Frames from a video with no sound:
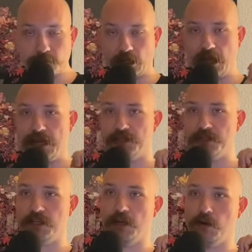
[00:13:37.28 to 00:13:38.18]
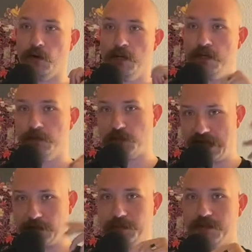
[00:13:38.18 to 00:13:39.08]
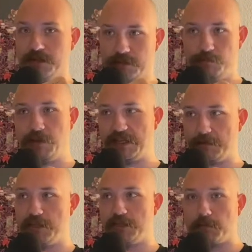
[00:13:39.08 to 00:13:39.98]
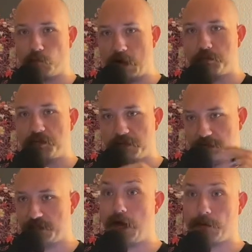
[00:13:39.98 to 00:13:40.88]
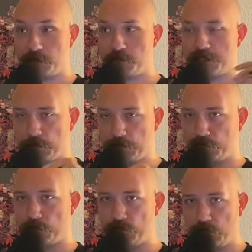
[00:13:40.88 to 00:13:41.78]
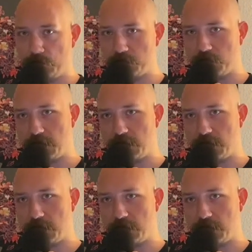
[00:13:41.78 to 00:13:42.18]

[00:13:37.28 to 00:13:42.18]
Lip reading: And so the black pill is pessimism, white pill is optimism for the future.